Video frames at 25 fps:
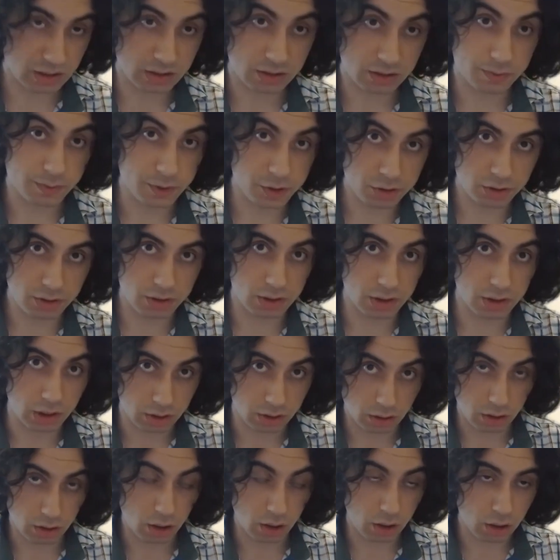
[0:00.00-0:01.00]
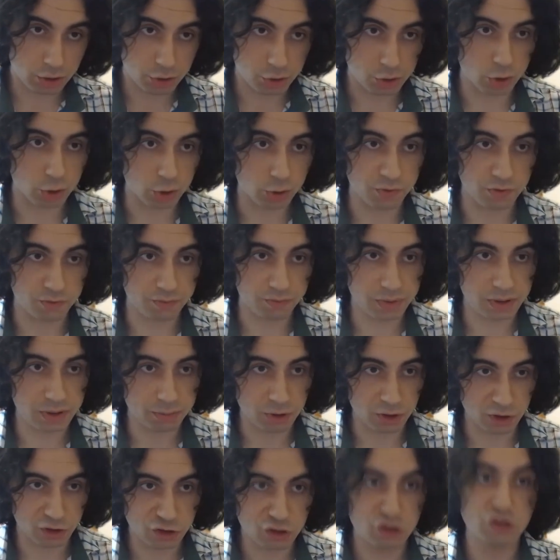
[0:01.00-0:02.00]
especially like a large group of
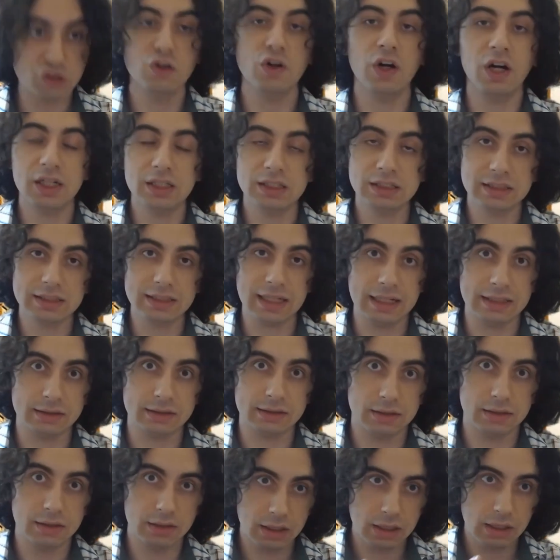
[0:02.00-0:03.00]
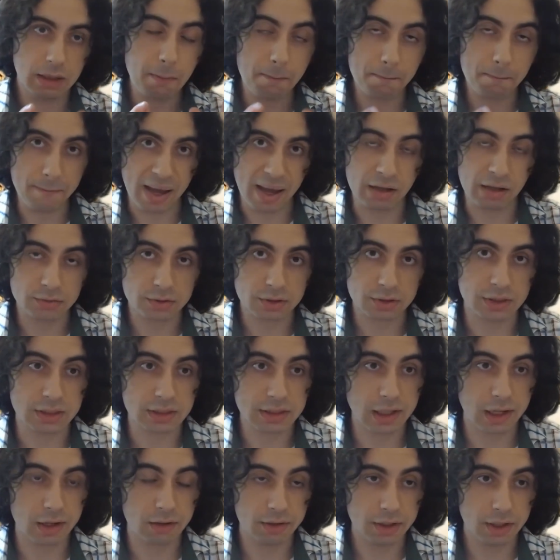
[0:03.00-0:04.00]
people cross that
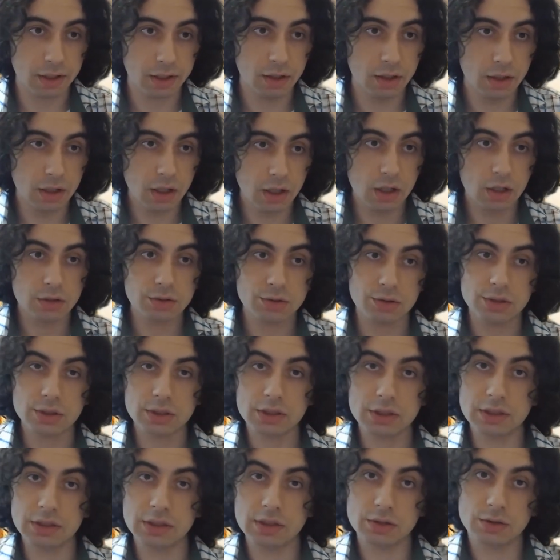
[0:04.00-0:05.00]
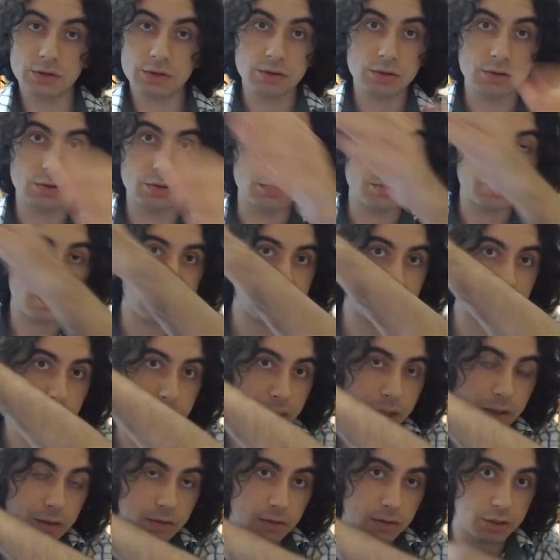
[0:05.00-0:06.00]
mountainous area. So it's easier to make a
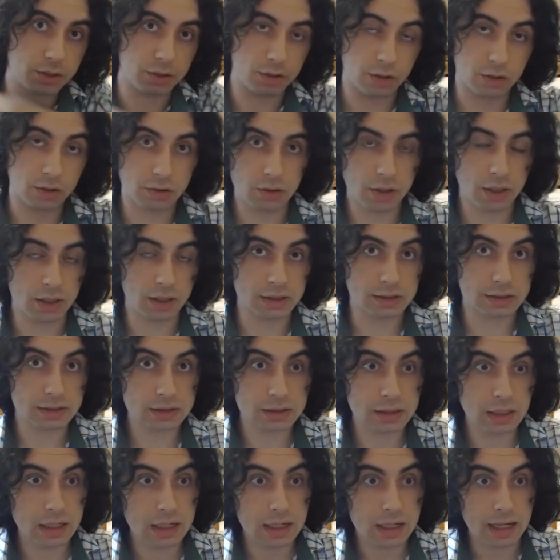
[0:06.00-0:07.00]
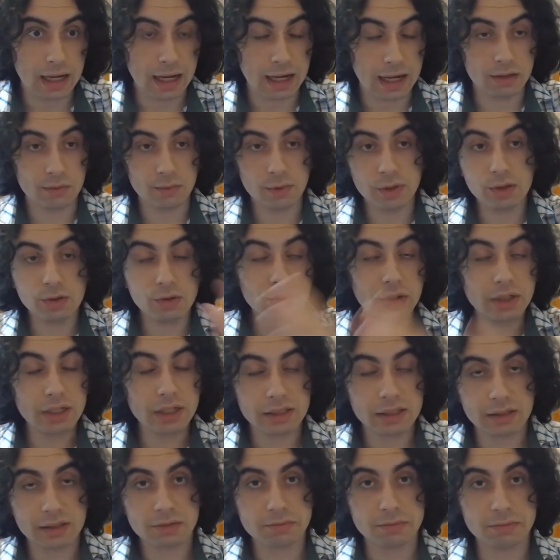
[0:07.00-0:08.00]
migration across. And when you look
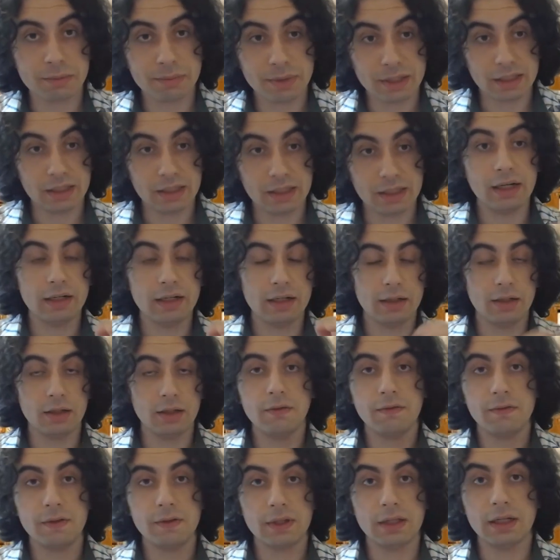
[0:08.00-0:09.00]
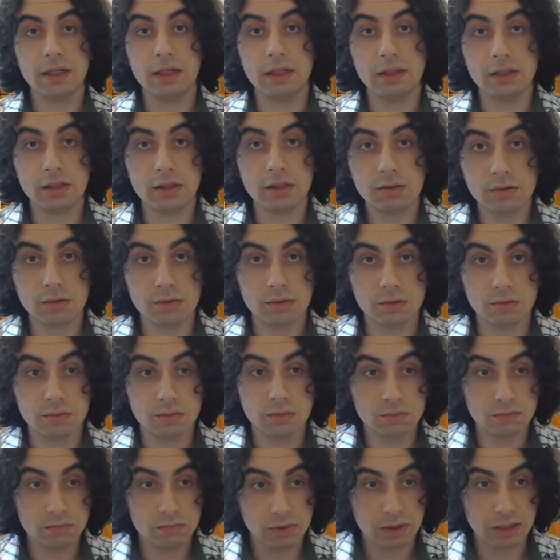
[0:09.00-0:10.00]
at this map, and again, another thing that I need
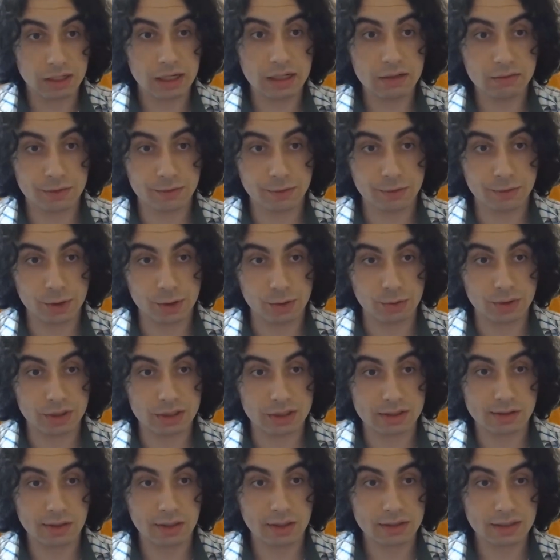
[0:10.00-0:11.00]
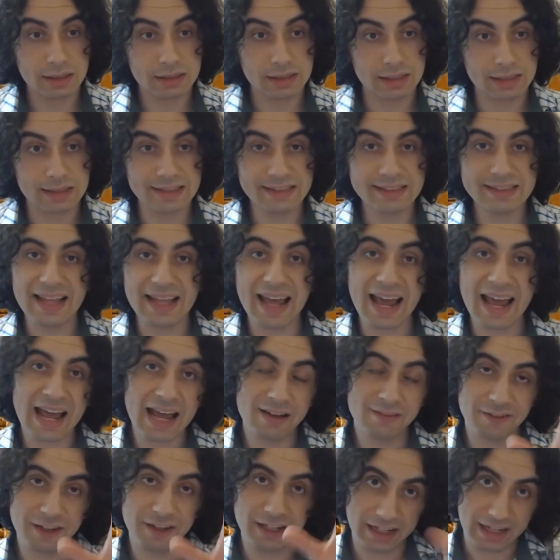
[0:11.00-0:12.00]
to clarify for you is not that they didn't
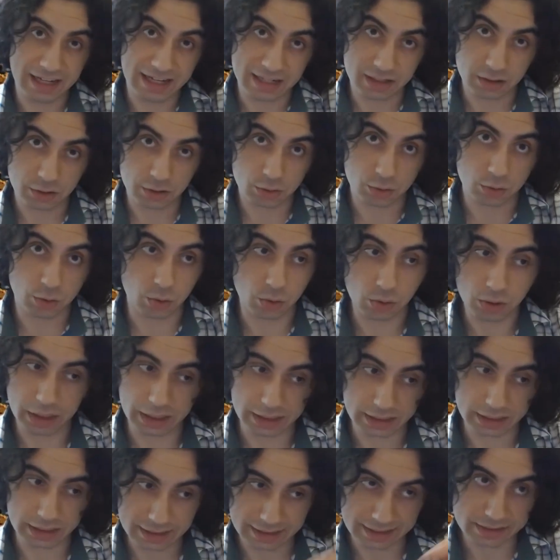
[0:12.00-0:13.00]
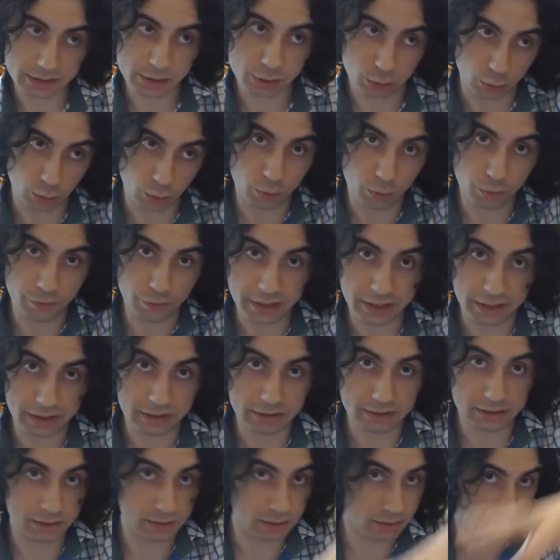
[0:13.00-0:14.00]
have an end goal, like let's go
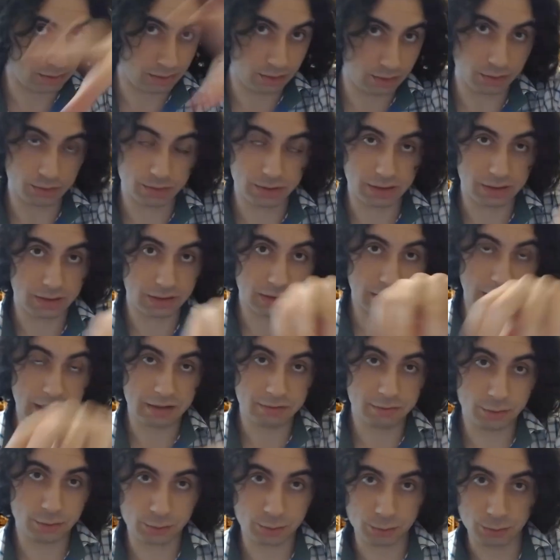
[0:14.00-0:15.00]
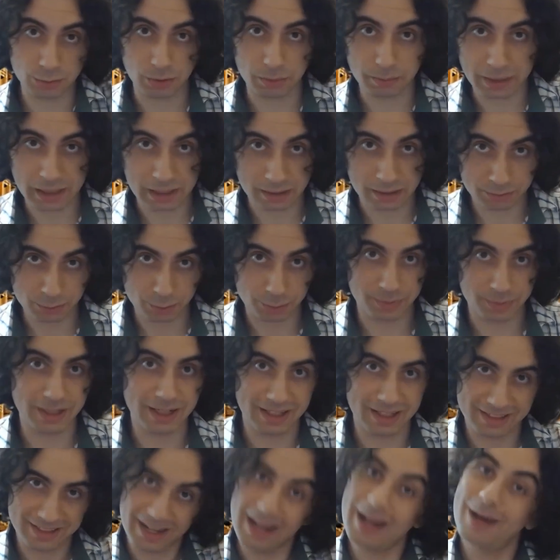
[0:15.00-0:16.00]
there. They didn't have a Google map to be
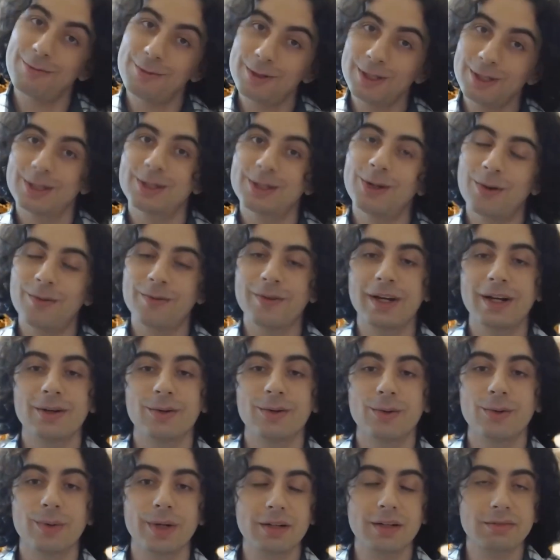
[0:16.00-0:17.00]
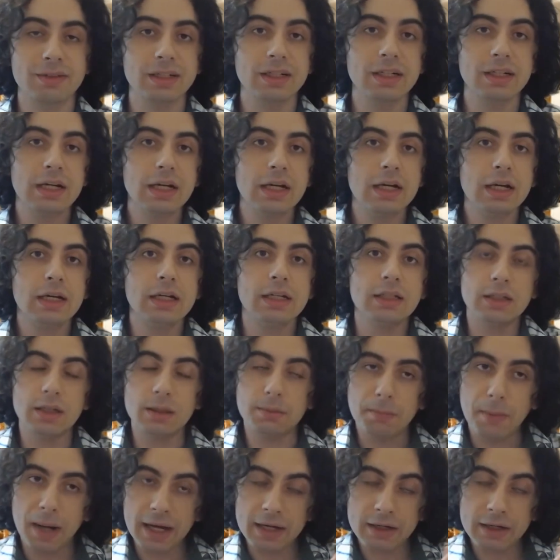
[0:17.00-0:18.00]
like, I want to go there or whatever.
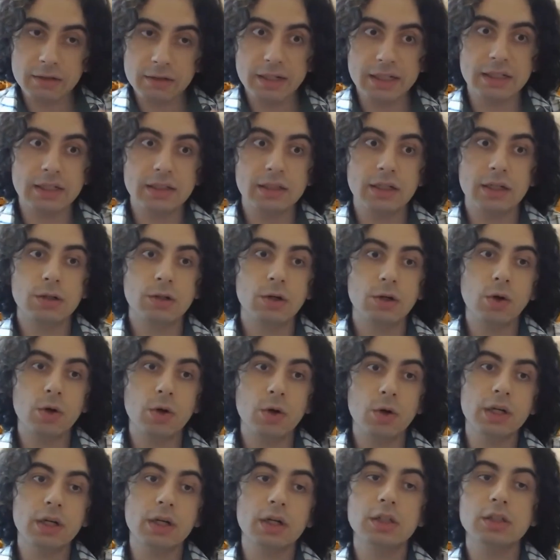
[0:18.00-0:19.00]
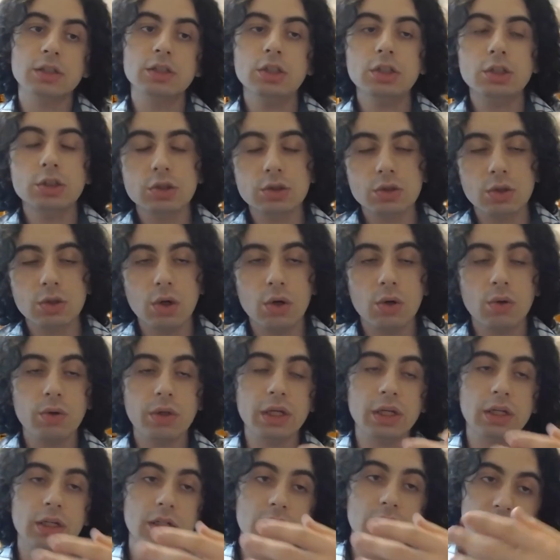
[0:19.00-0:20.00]
They're migrating, they're going
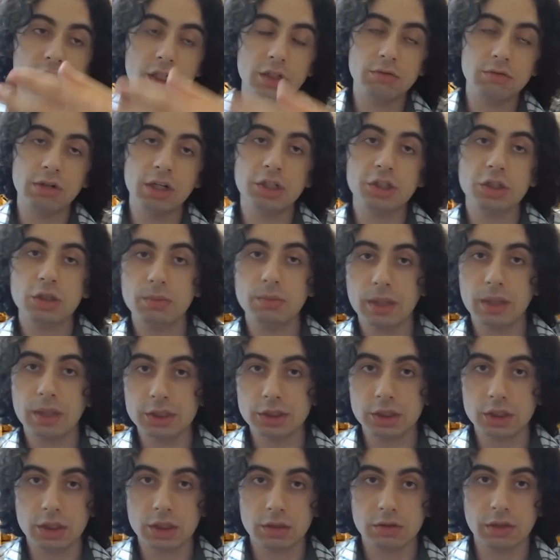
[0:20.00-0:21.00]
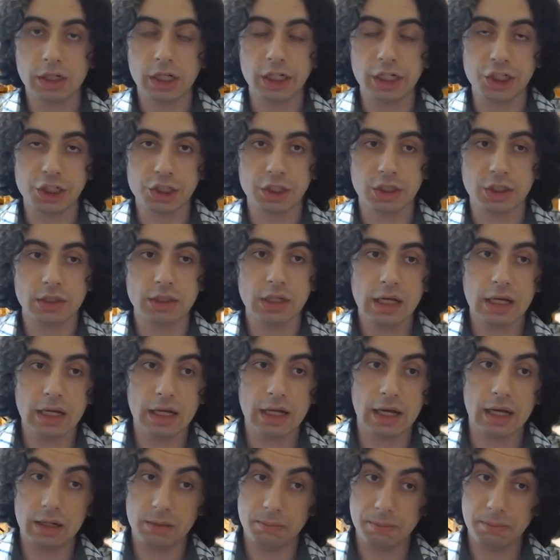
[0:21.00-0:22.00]
slowly, generation by generation,
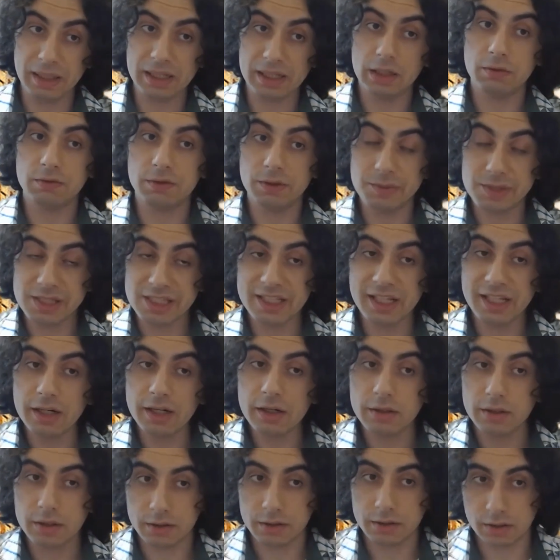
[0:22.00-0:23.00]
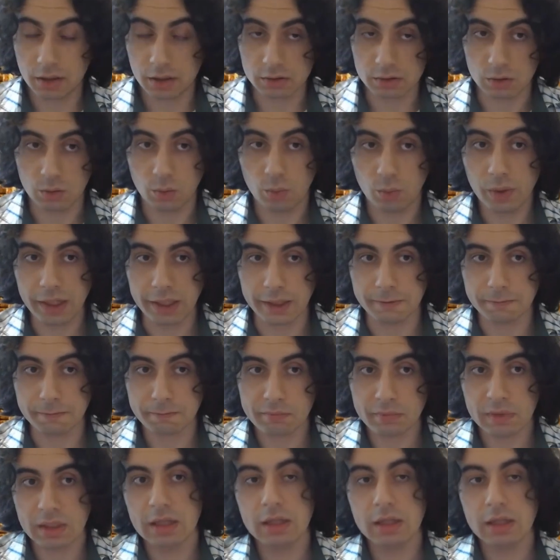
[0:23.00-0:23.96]
and many of them settling along the way.